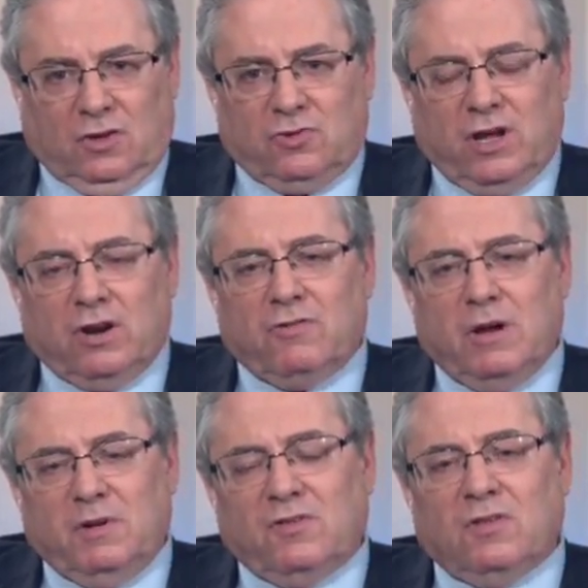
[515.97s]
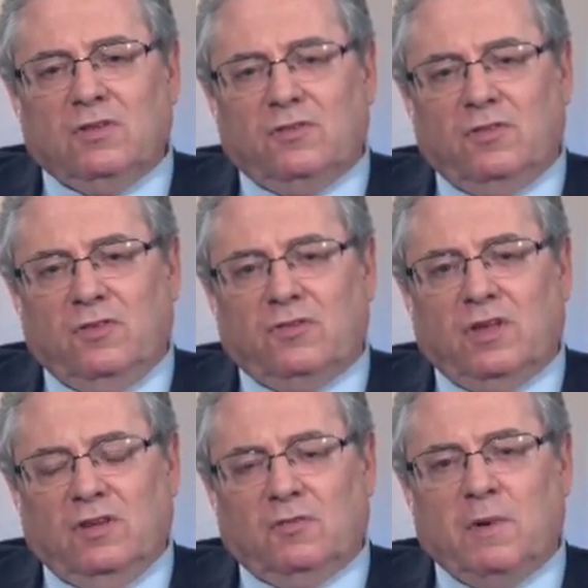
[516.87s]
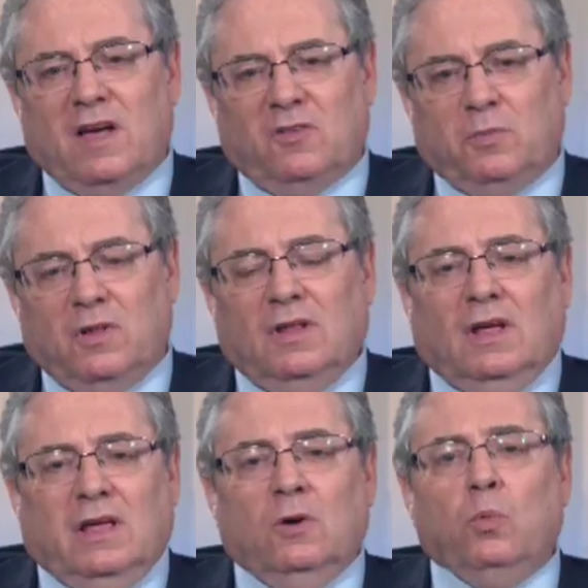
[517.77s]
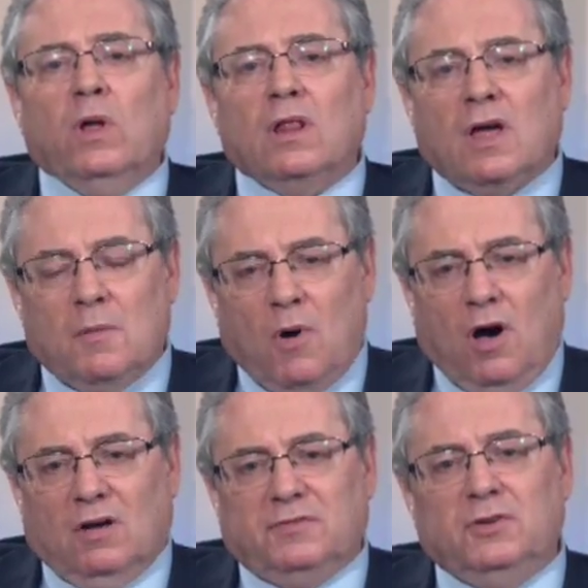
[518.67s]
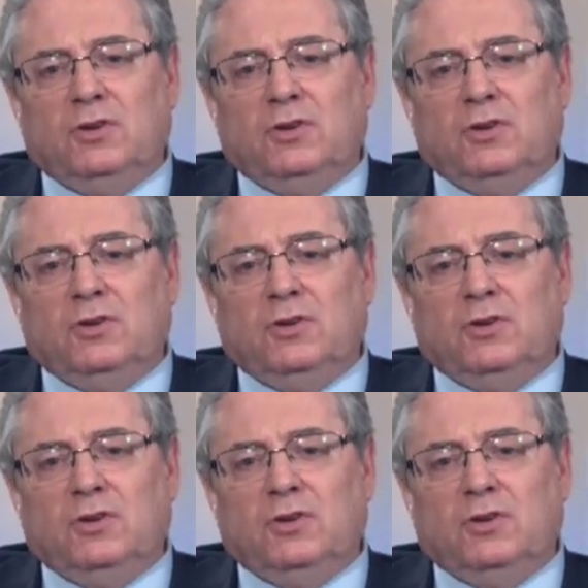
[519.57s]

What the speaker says: you try to grab it as close to the skin as possible, it will come off.